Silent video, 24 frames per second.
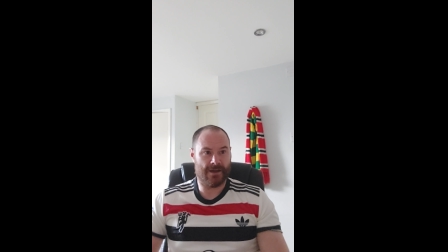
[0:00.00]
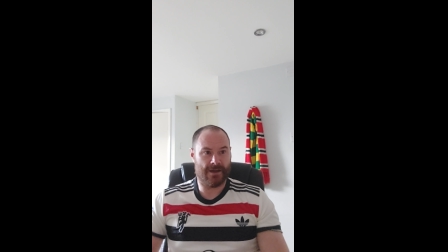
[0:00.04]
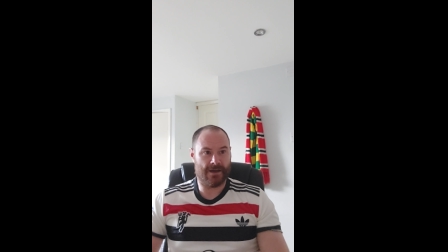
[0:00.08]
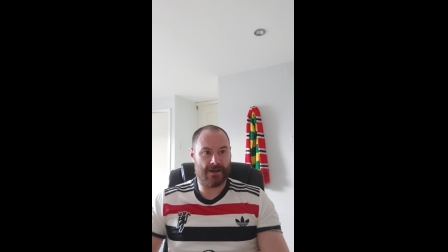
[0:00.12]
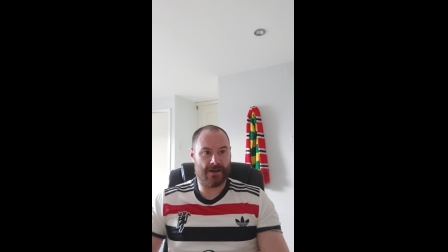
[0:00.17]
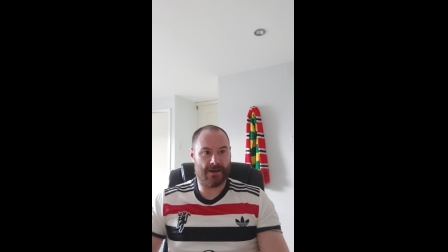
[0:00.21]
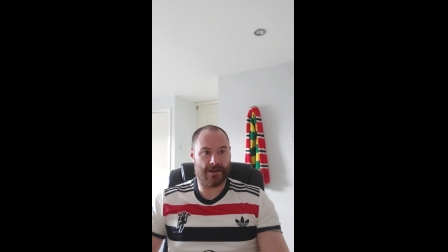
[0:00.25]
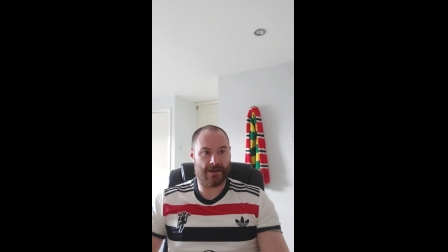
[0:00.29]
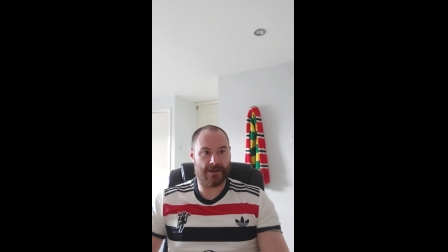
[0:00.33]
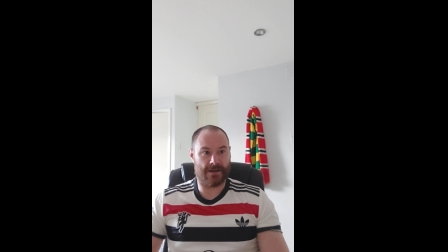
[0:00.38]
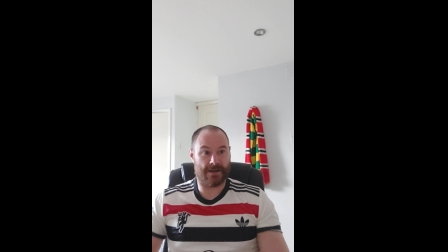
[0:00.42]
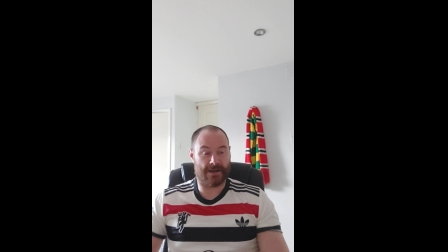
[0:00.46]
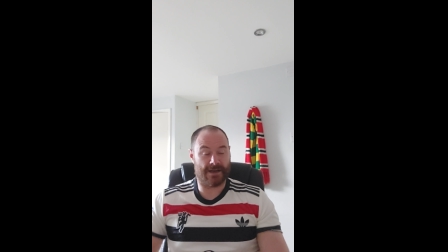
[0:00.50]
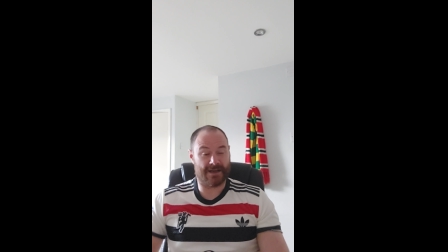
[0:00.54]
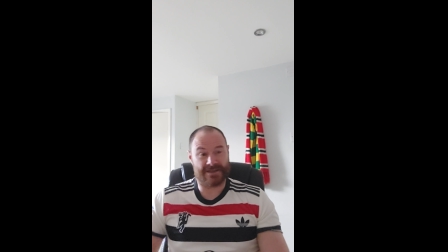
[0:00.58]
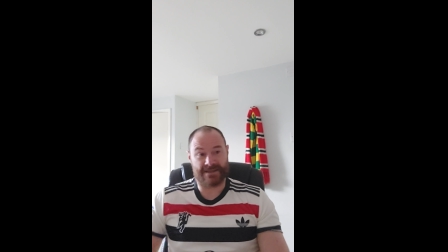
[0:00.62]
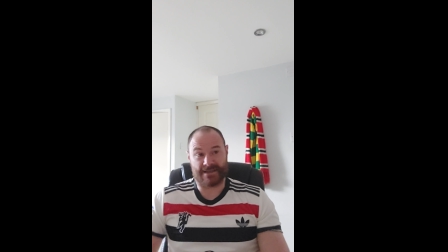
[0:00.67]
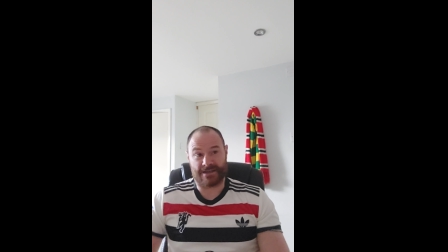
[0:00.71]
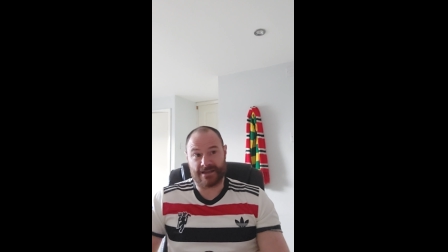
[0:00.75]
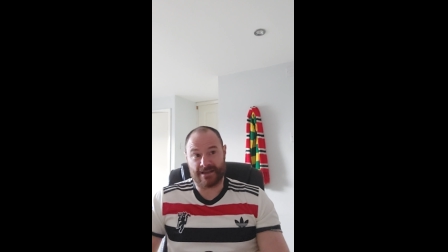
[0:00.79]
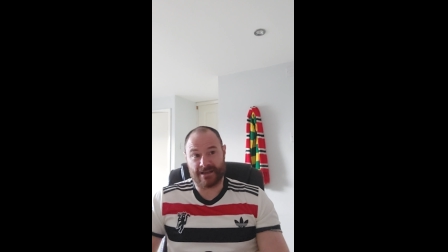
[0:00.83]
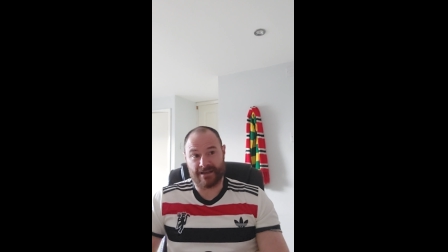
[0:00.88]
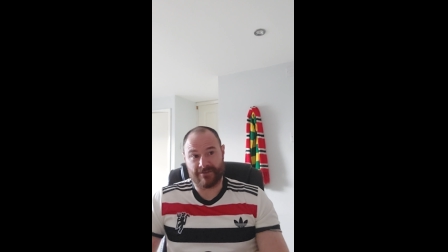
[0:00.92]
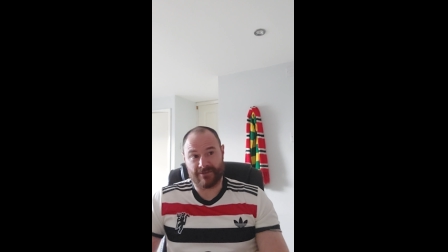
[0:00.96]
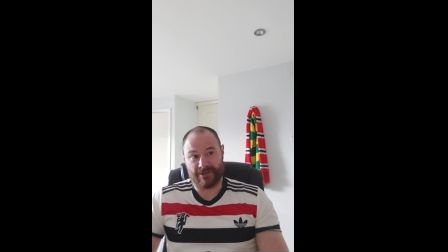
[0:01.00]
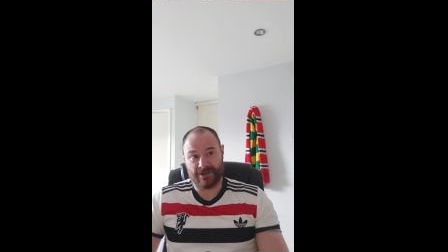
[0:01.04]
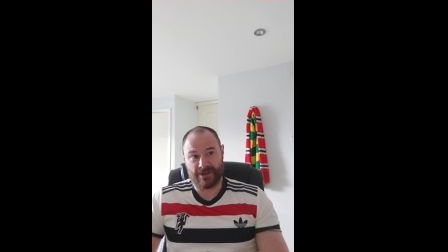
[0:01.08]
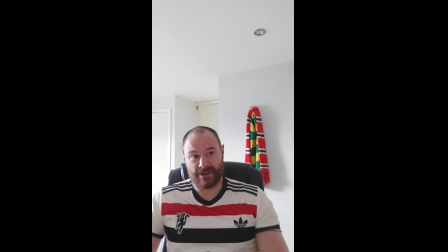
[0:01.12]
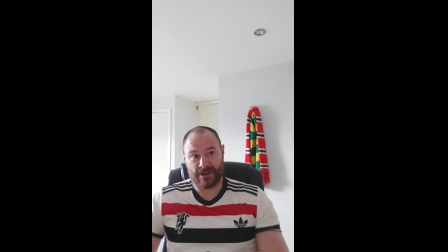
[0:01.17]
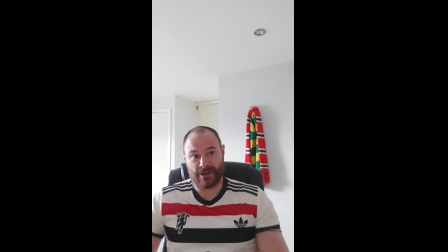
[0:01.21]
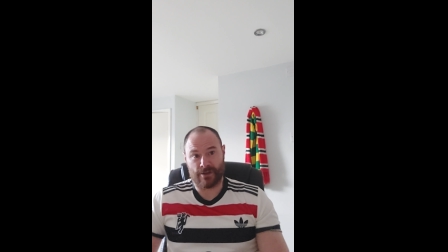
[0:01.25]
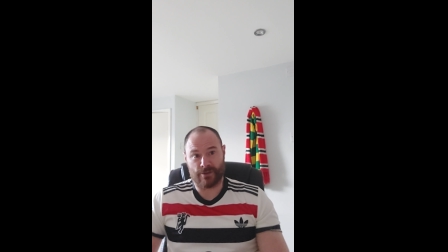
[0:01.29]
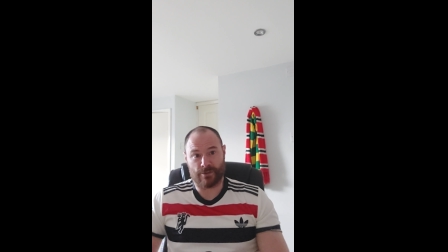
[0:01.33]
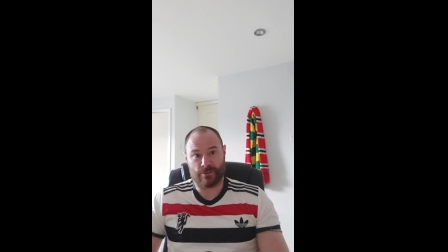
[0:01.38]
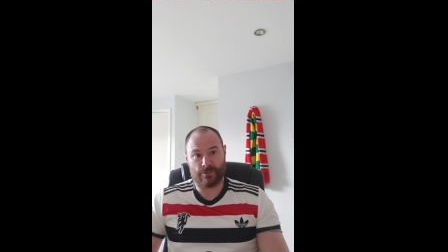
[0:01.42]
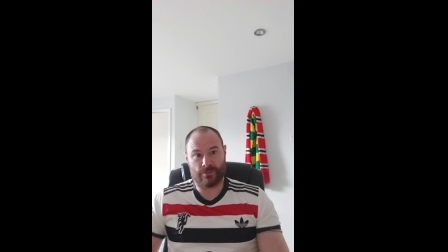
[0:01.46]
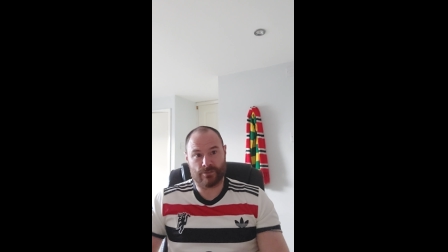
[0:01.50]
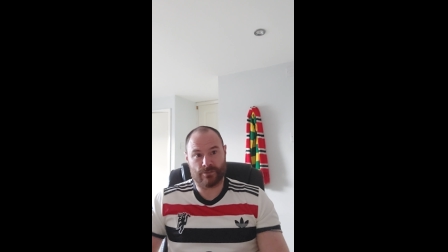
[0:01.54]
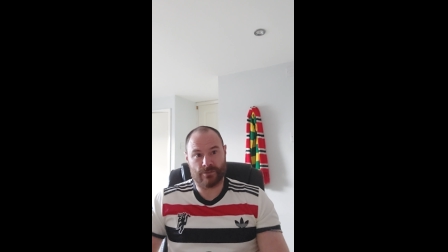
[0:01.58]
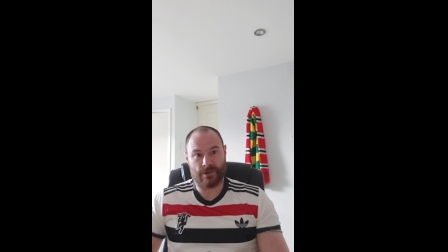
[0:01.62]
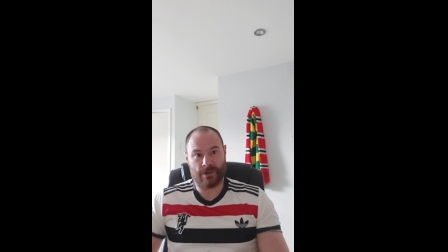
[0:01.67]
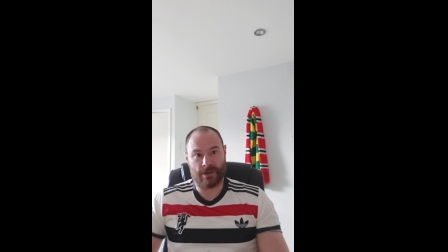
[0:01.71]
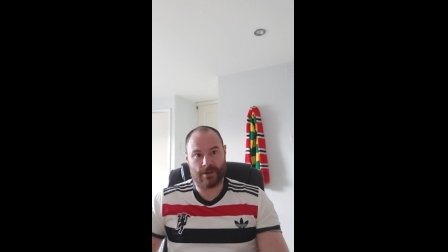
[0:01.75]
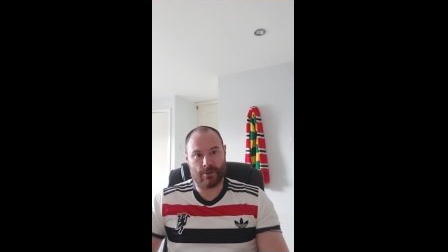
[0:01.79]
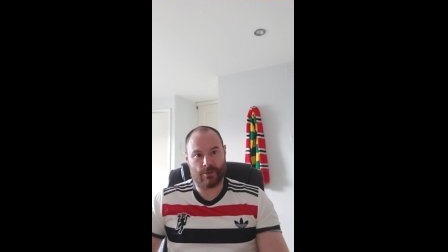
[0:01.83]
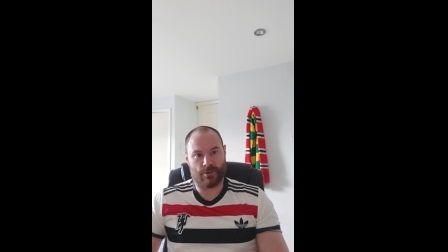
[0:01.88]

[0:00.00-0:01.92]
And I said in that video, and I